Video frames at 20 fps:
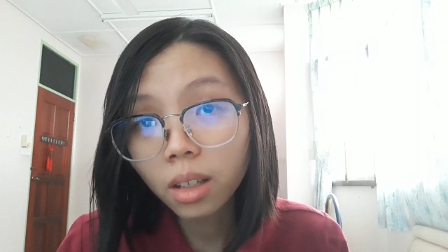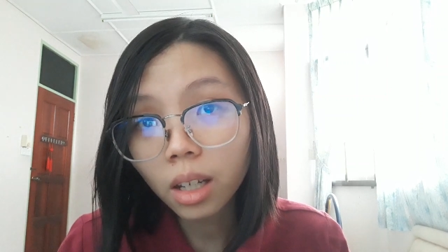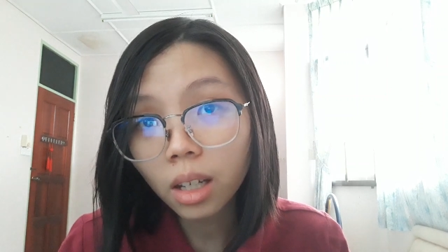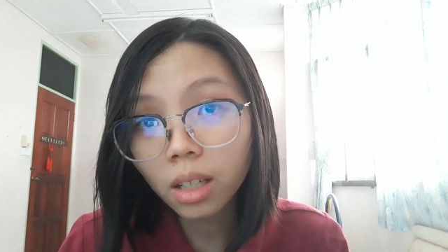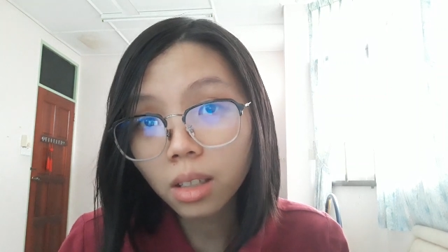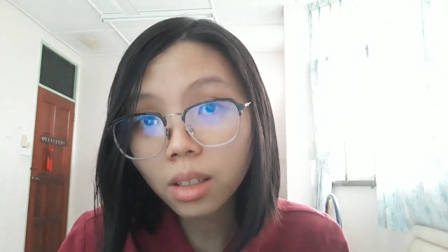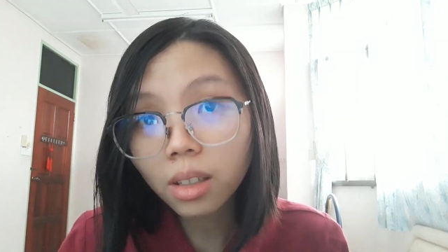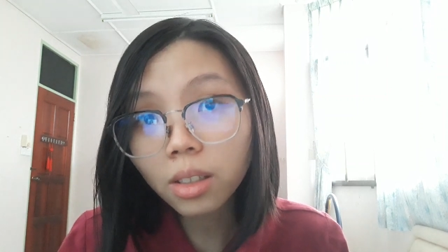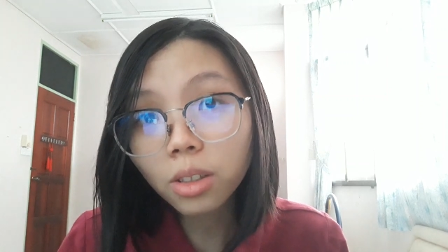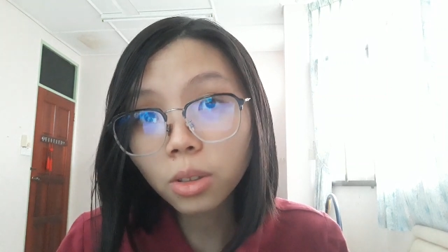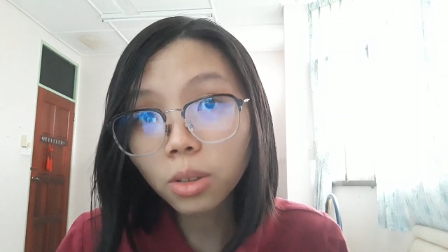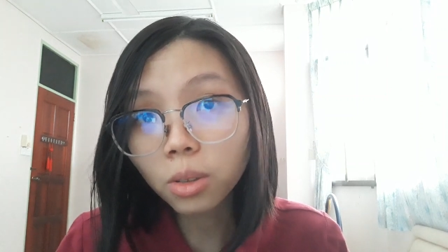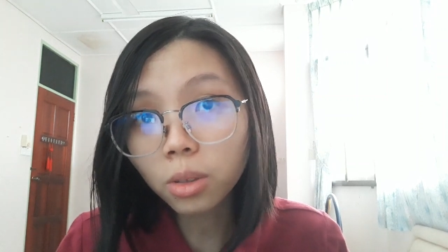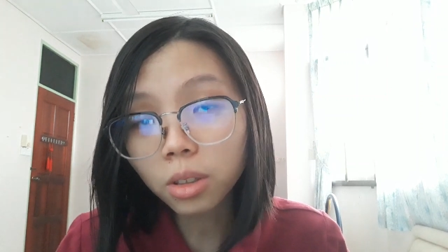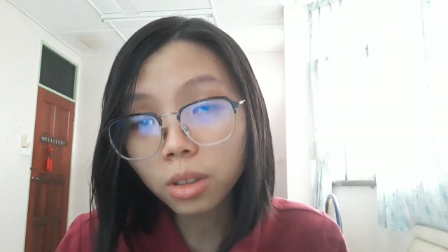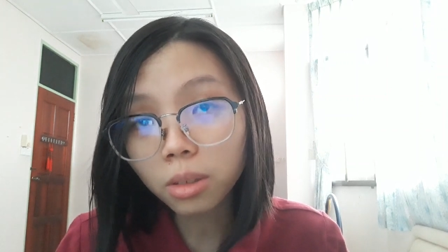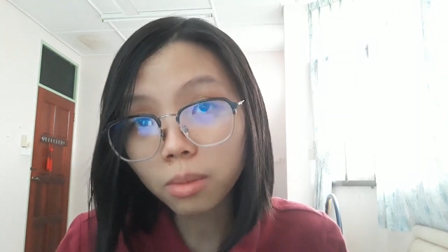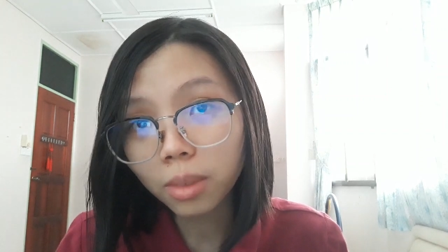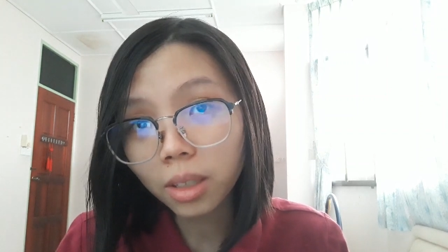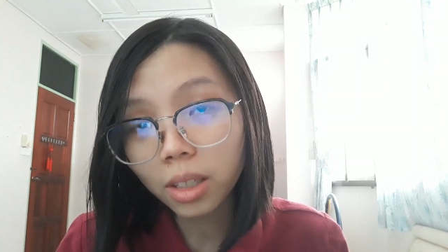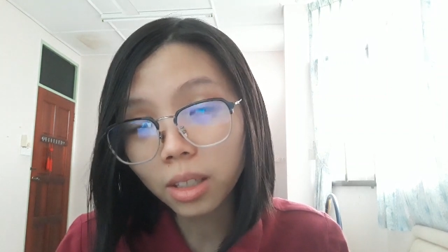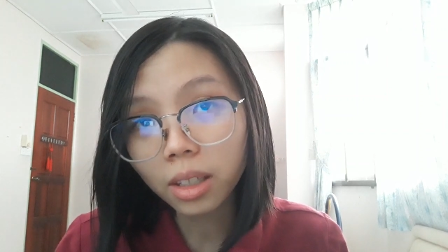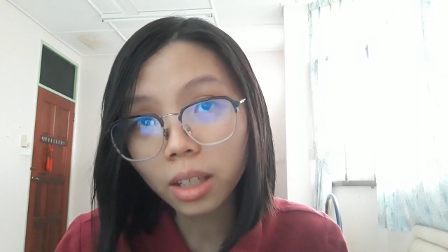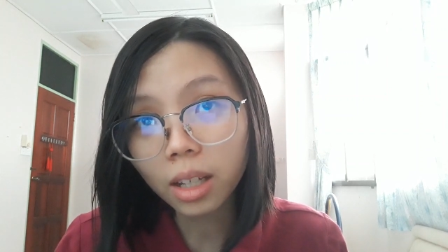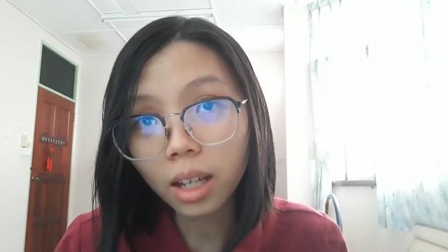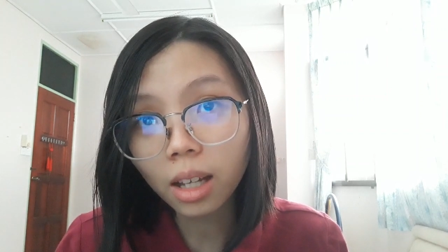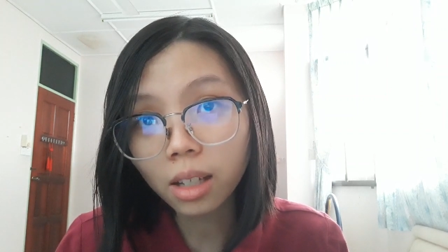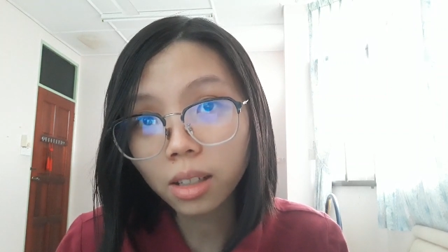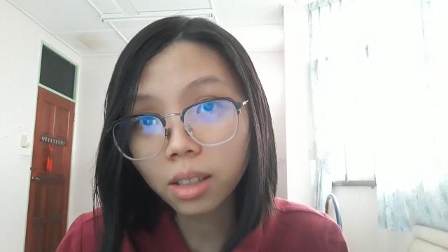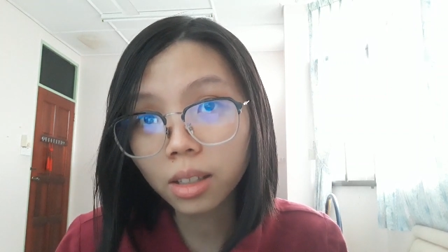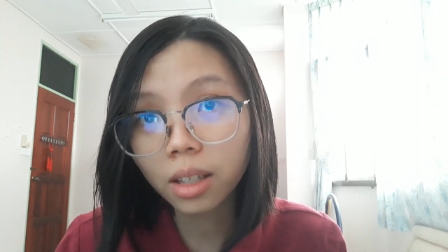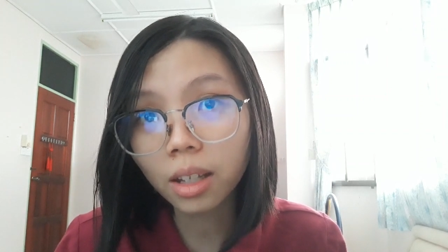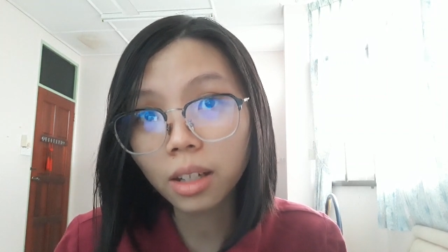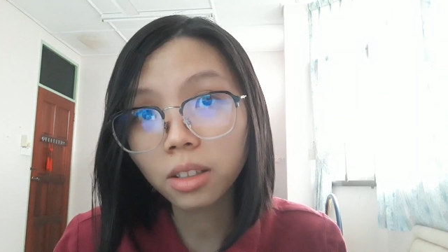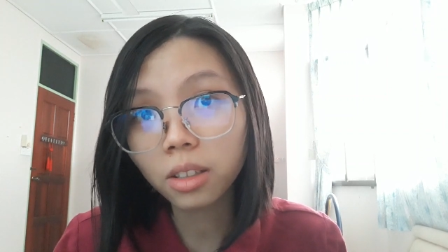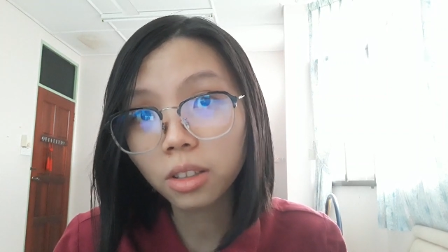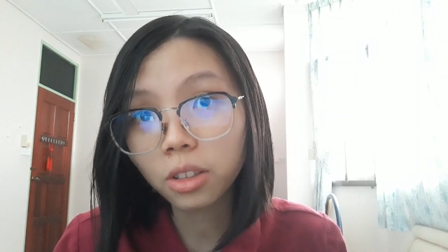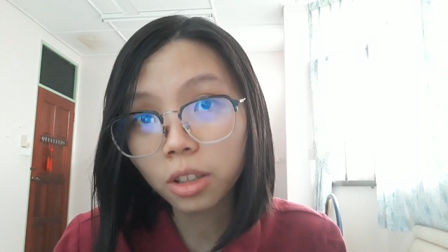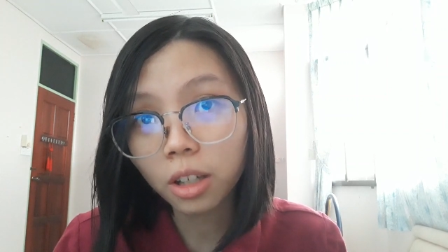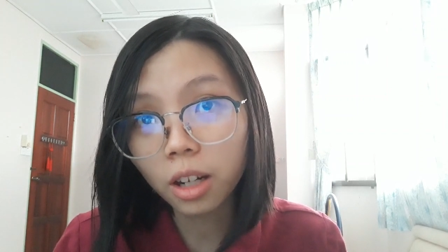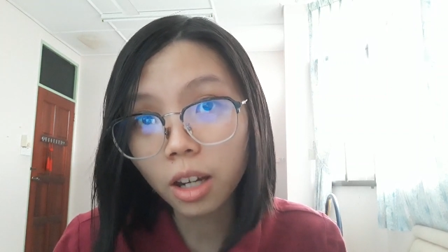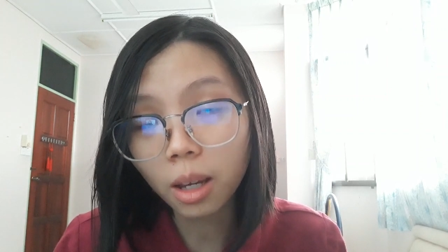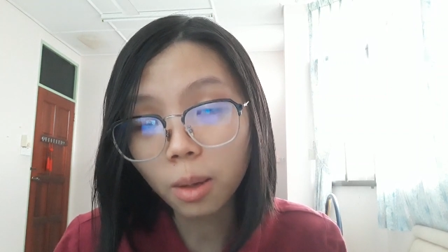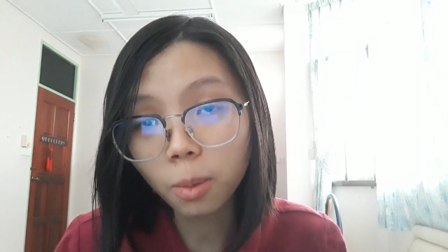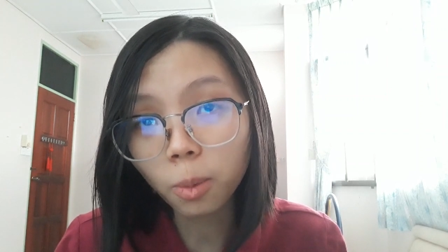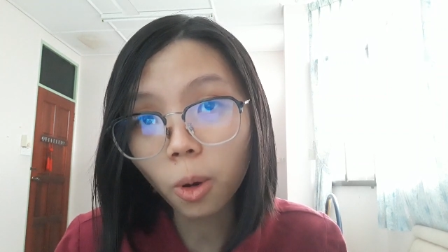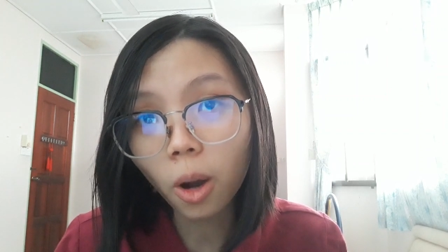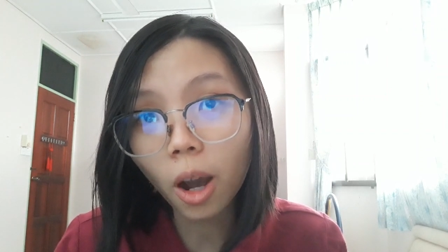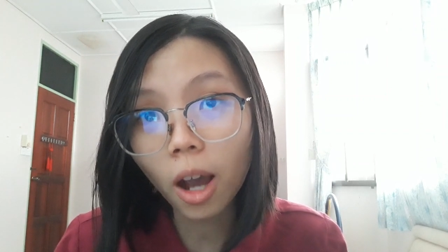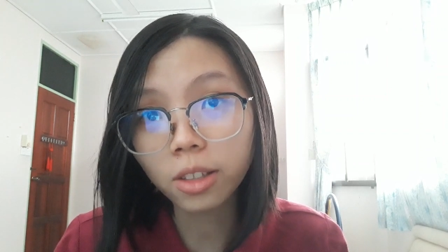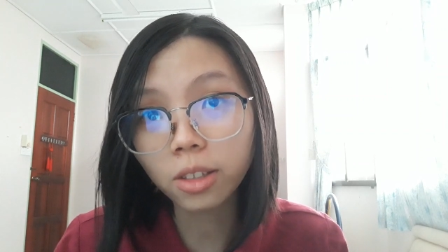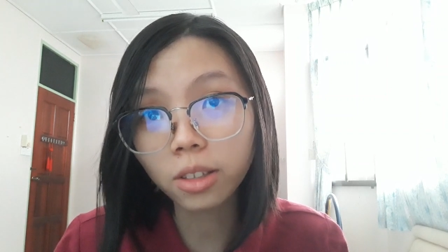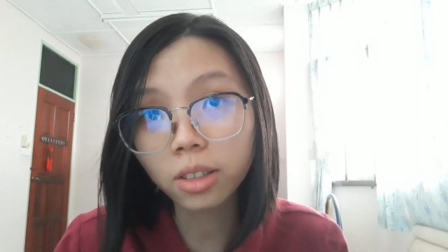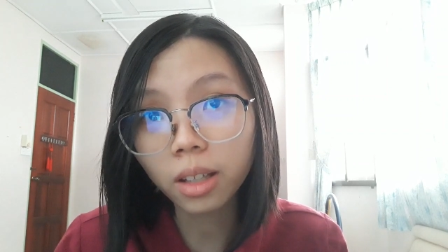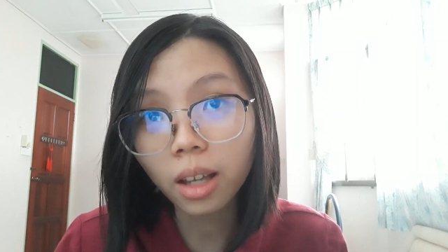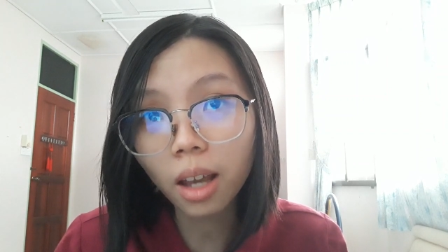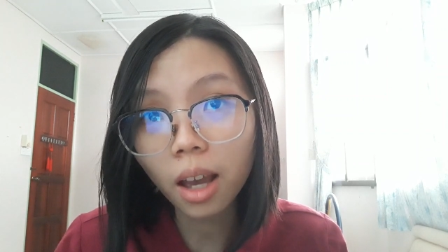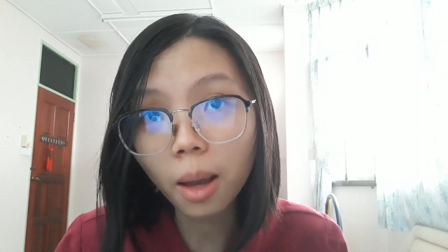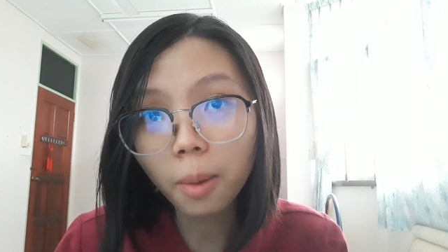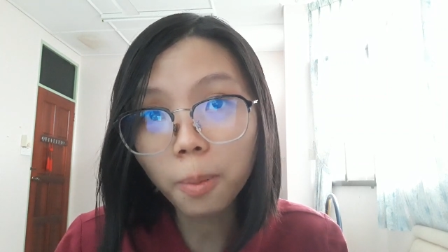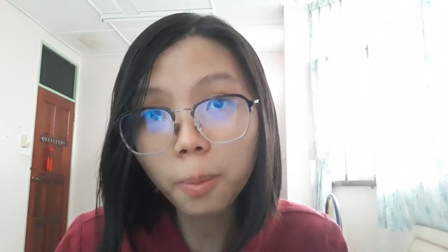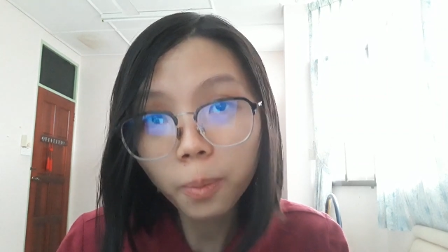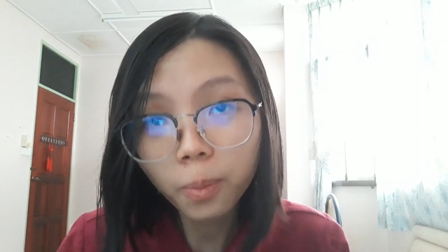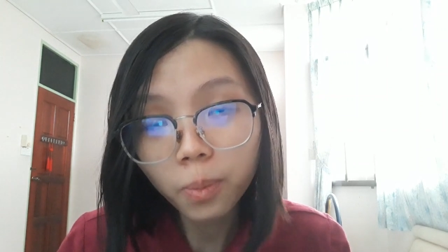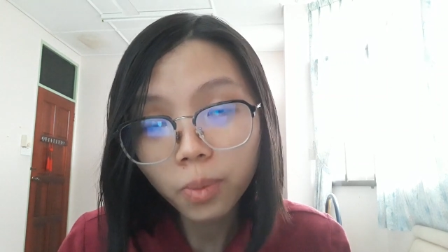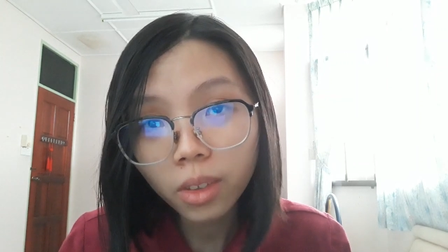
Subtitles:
And these social medias, Telegram, WhatsApp,